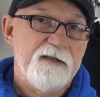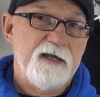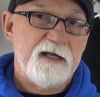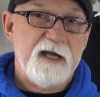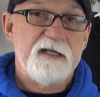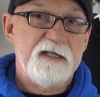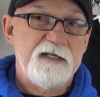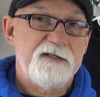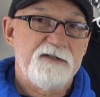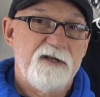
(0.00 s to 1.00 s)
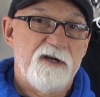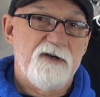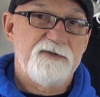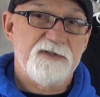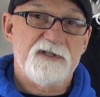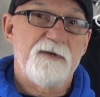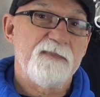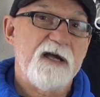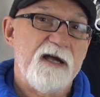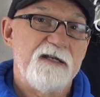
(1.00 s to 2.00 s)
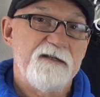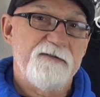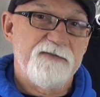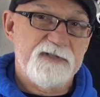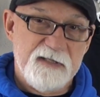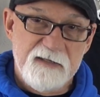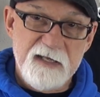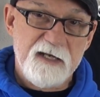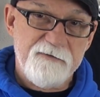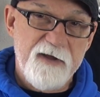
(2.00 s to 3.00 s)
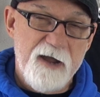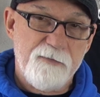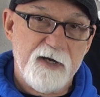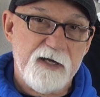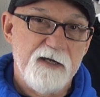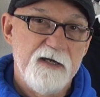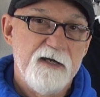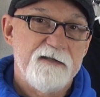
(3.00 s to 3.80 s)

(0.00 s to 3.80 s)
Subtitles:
that I needed to go to some kind of synthetic fabric